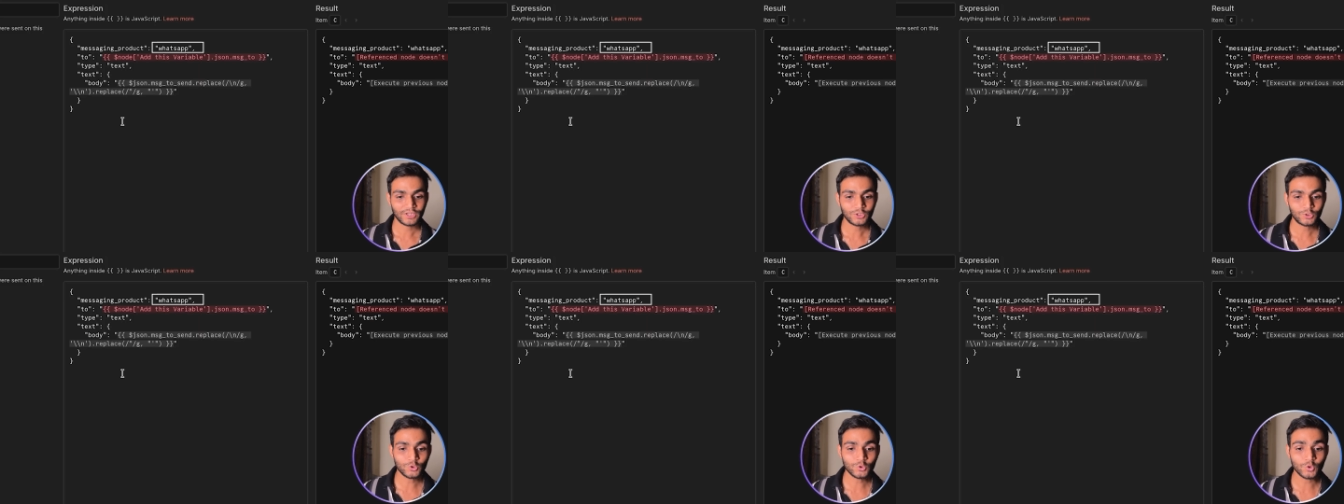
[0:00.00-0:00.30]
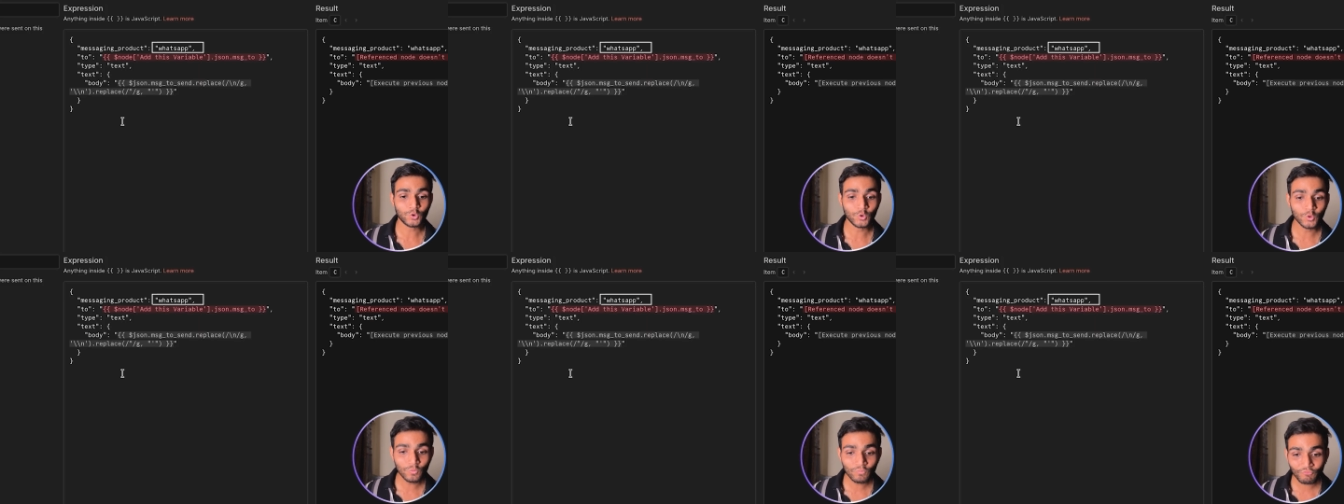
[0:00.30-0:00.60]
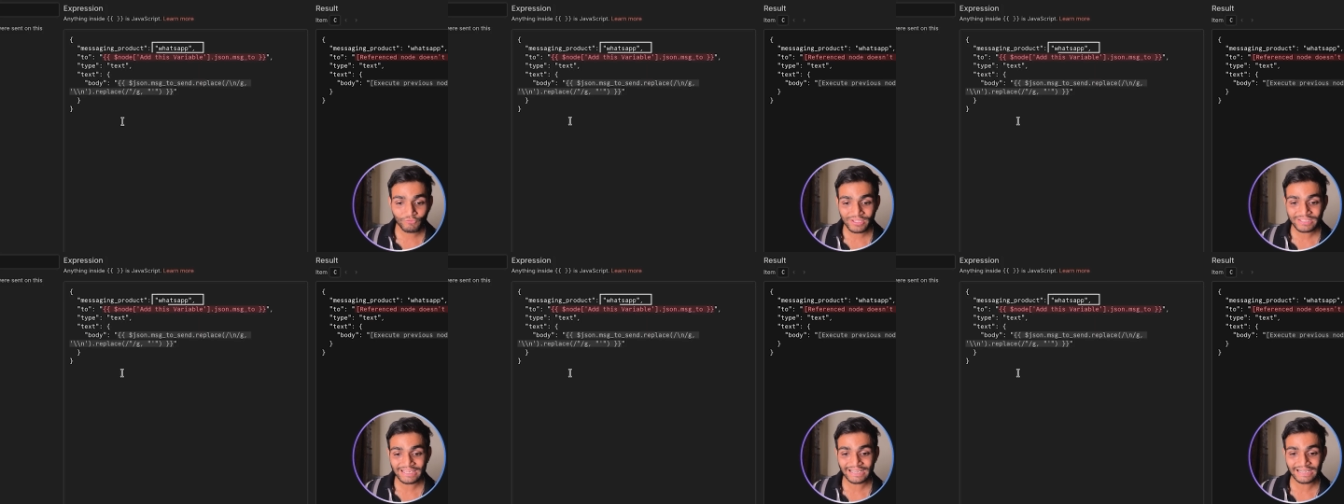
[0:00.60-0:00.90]
to whom
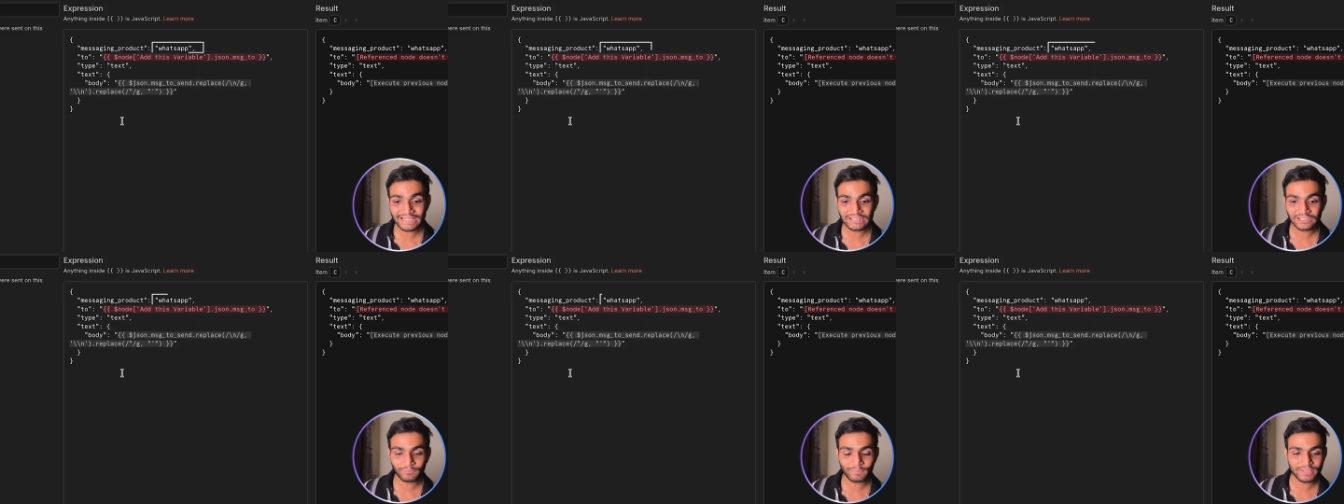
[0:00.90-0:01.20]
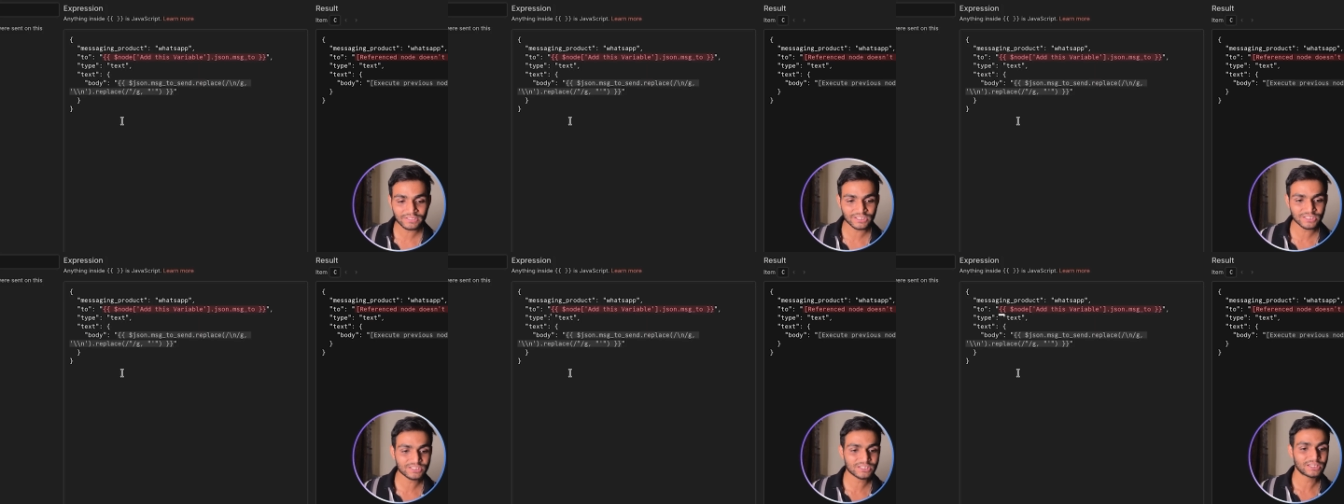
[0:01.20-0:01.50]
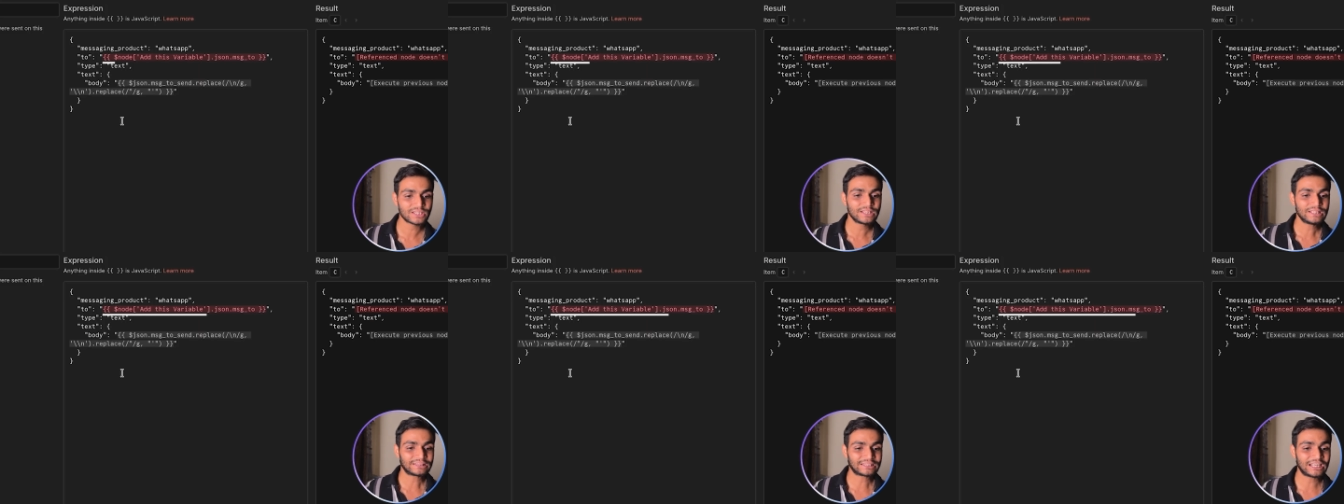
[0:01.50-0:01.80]
we are sending the message
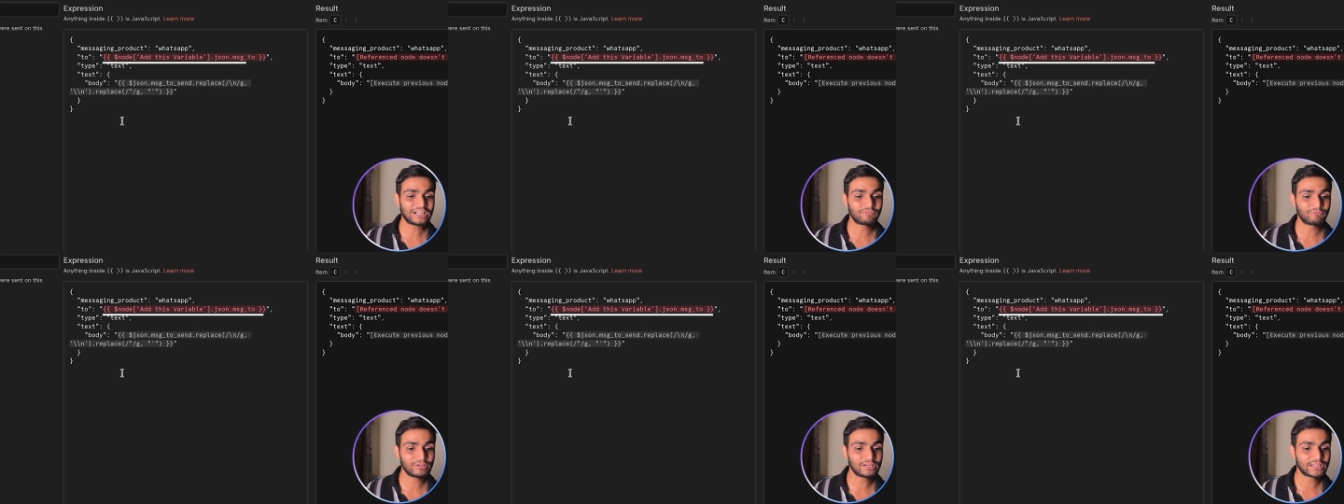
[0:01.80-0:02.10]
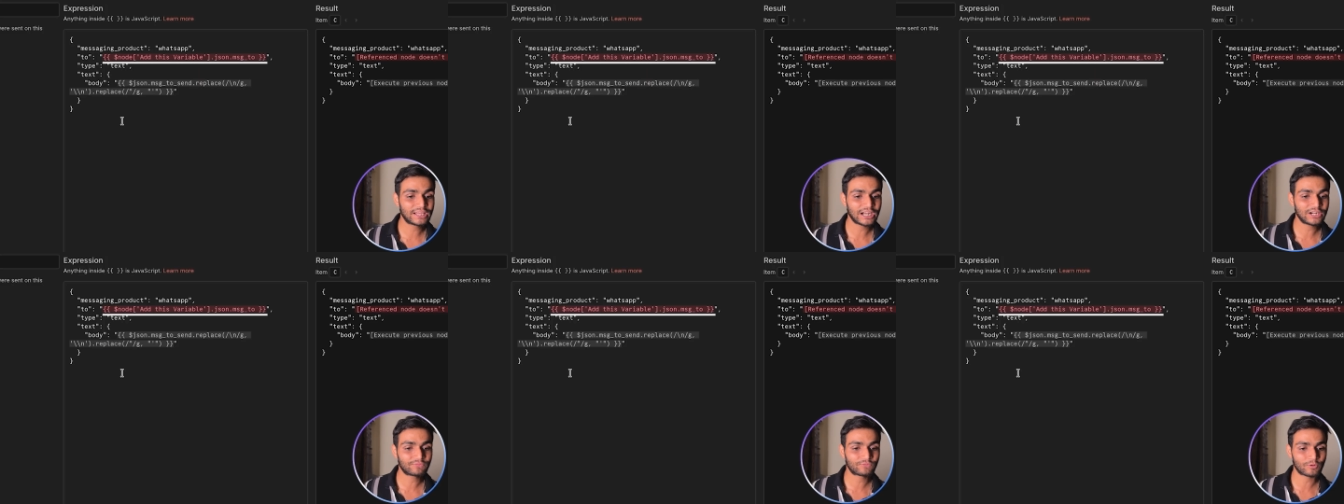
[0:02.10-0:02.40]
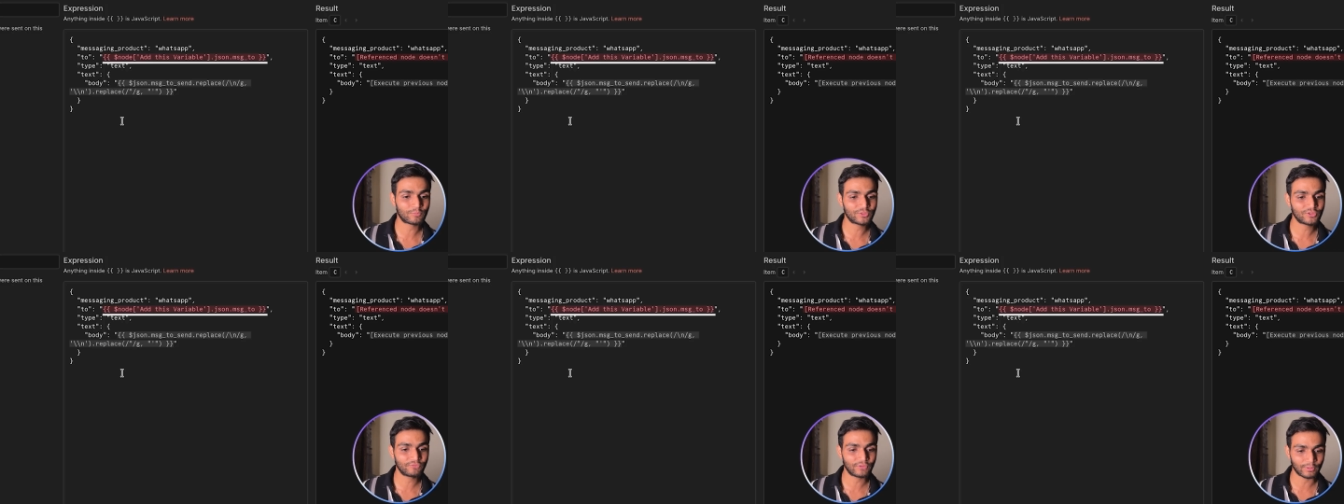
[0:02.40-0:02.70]
that we'll get
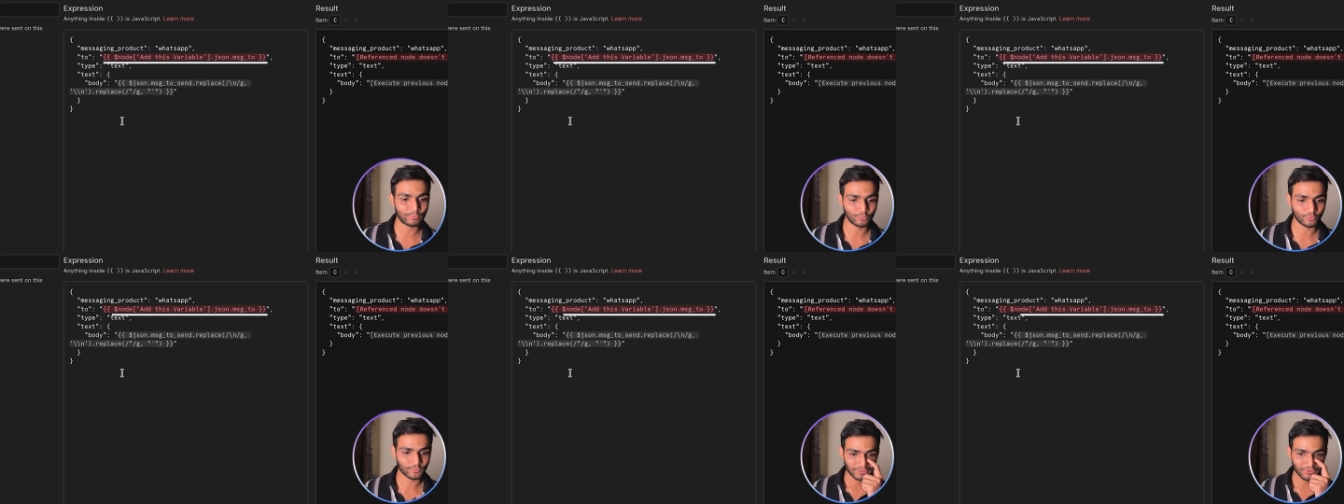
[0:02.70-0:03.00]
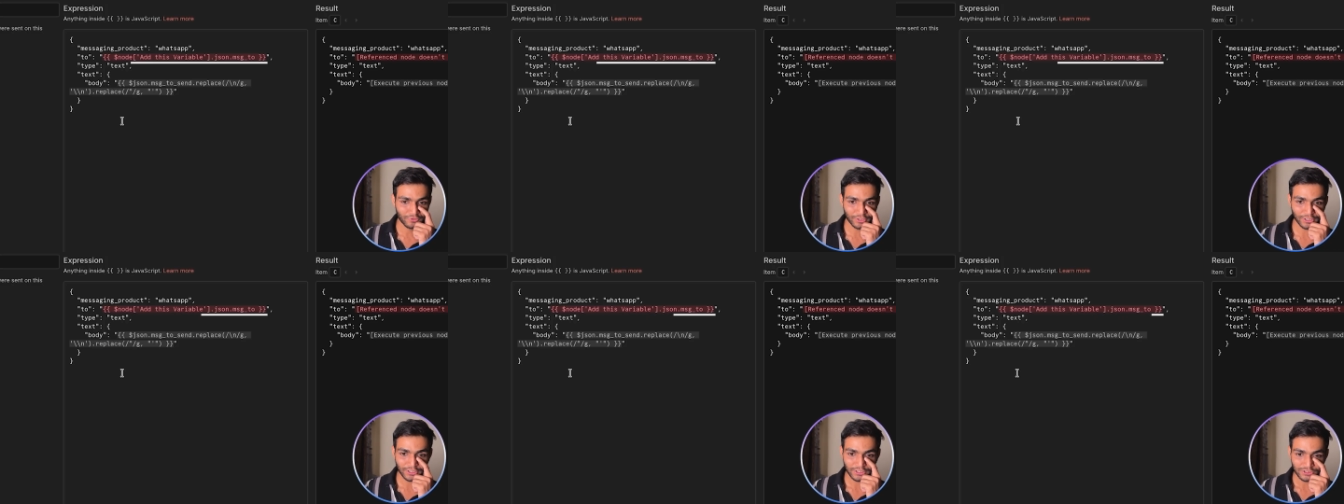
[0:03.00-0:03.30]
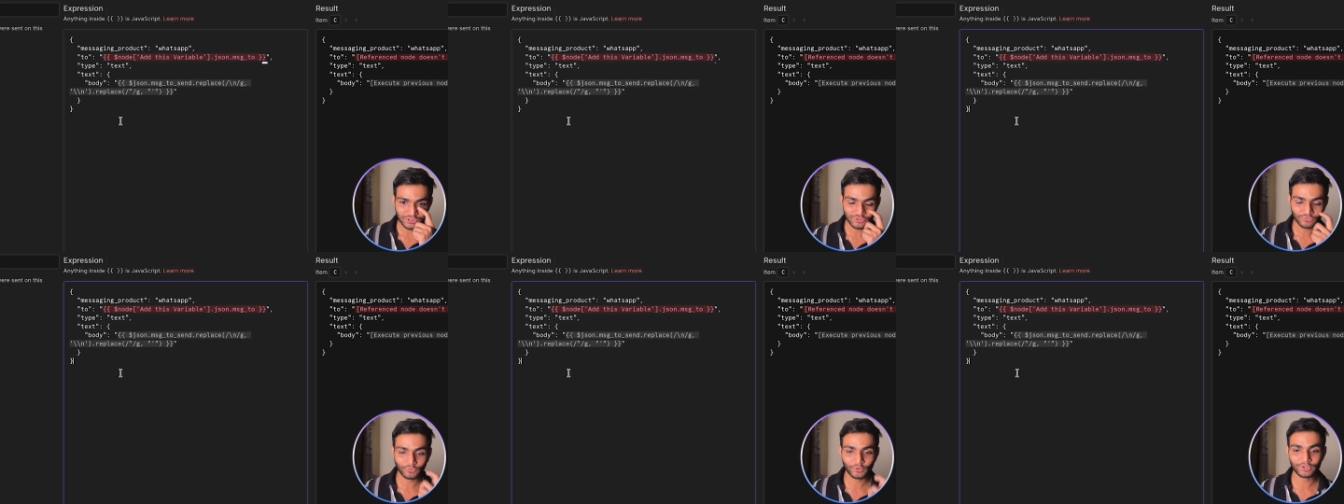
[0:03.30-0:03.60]
from the webhook okay
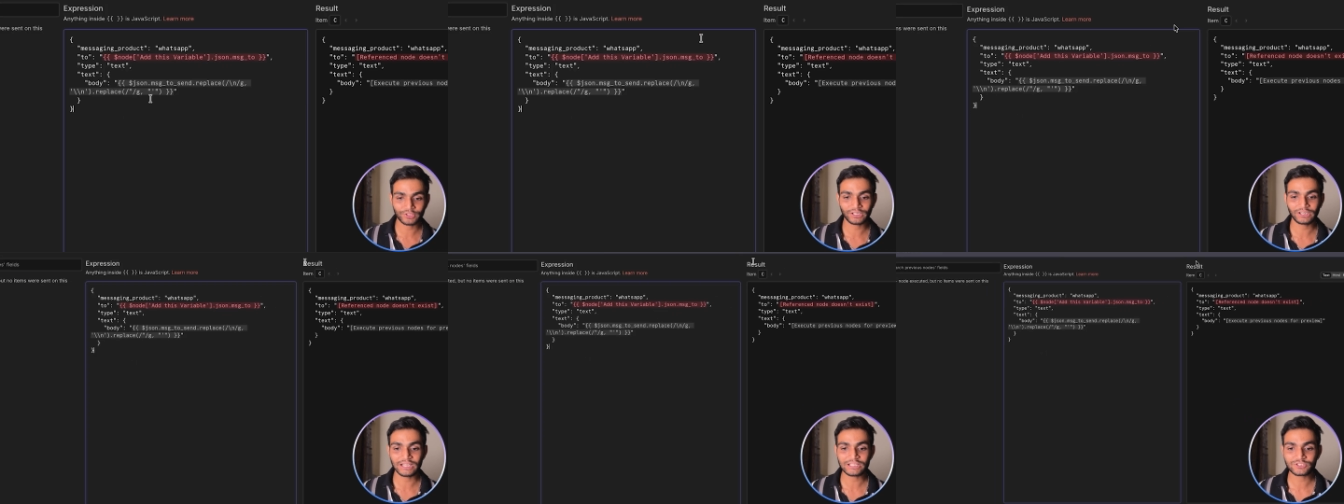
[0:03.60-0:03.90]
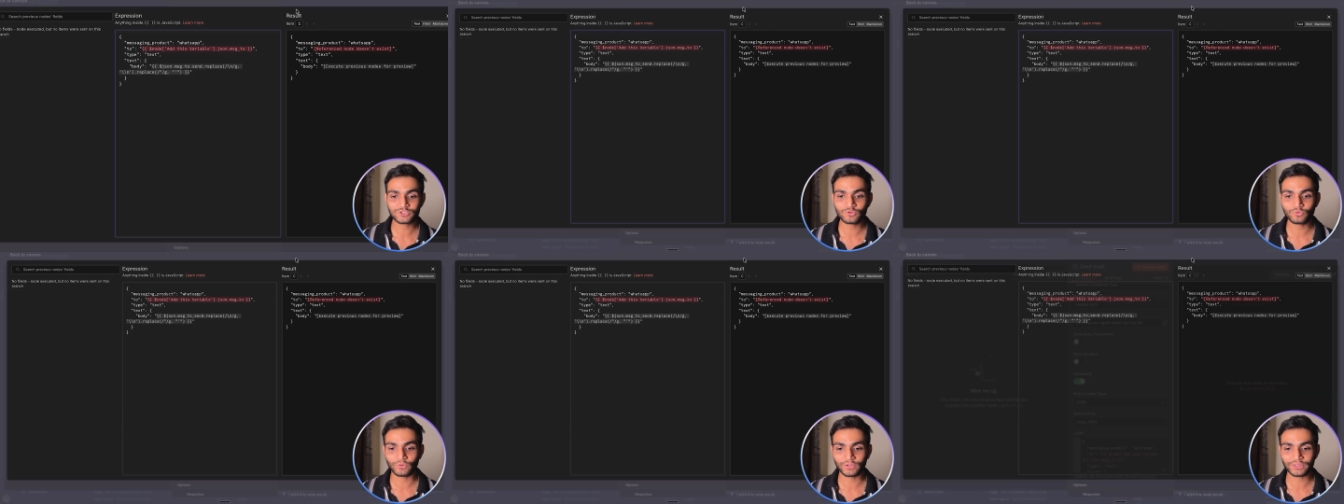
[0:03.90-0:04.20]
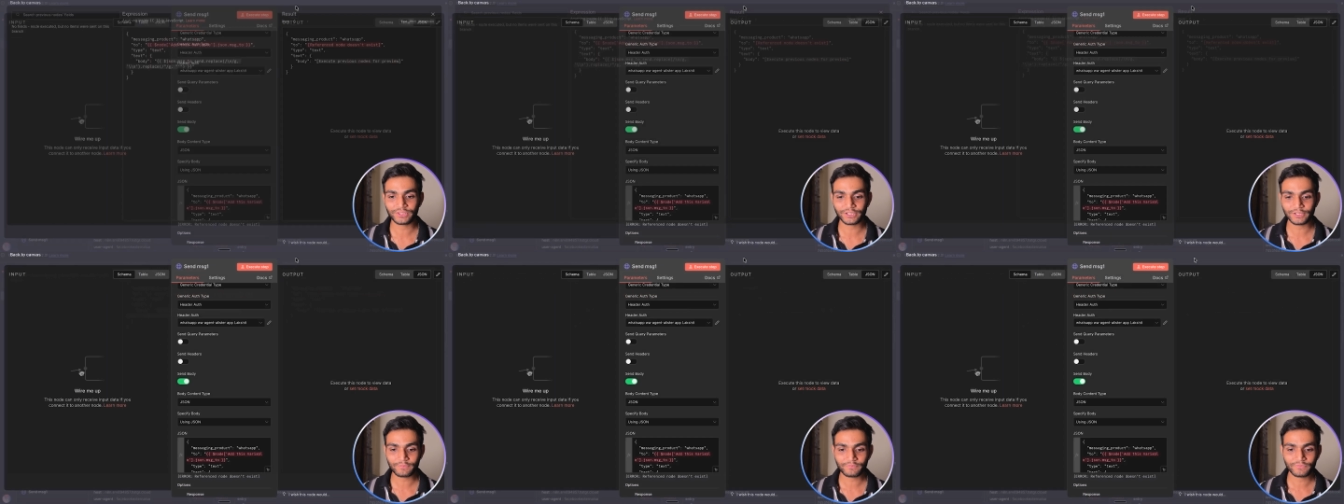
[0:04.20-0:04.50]
so for that let's do one
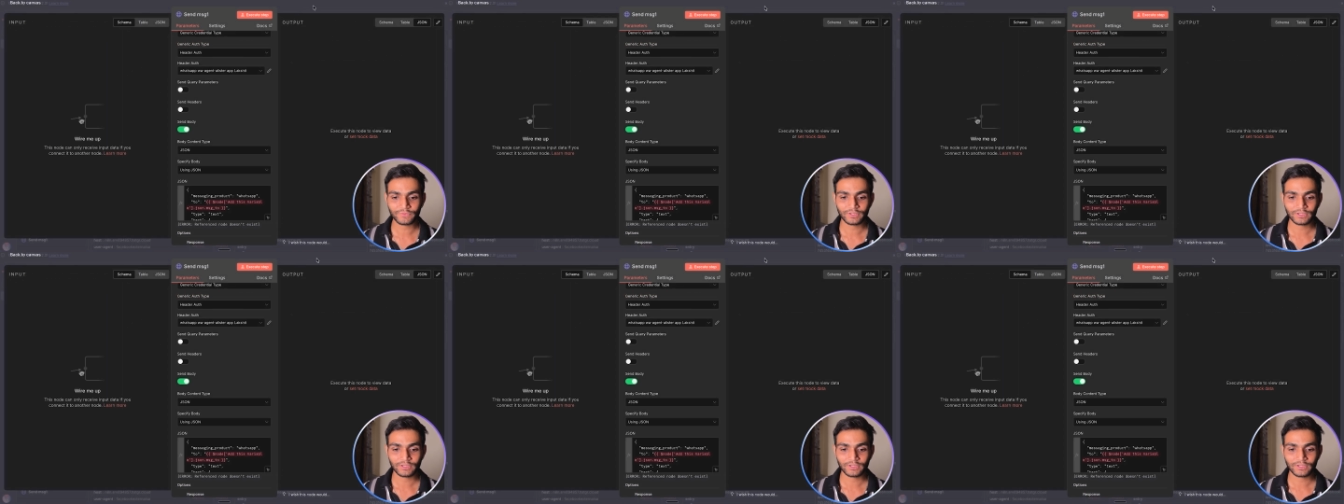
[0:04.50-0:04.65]
thing